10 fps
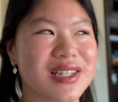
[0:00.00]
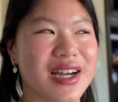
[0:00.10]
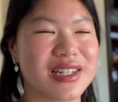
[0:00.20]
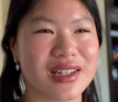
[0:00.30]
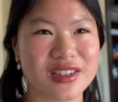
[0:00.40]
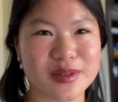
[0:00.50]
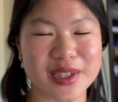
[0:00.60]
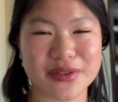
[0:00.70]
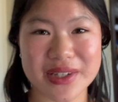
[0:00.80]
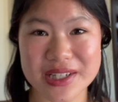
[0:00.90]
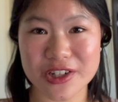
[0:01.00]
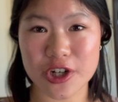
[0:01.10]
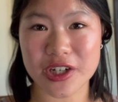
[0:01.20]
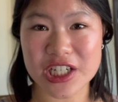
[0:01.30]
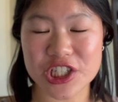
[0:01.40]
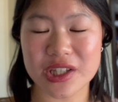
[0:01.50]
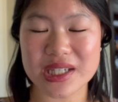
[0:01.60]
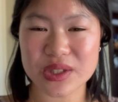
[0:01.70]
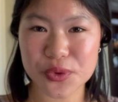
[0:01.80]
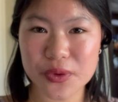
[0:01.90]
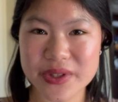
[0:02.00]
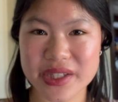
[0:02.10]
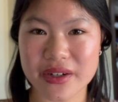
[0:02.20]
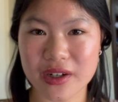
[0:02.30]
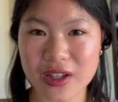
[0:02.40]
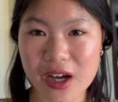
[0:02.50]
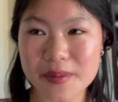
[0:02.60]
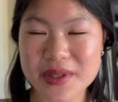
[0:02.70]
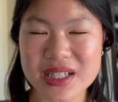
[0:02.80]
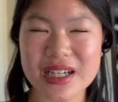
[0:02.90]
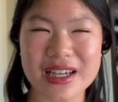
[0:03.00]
I did a little bit of research on each of the schools and their clubs,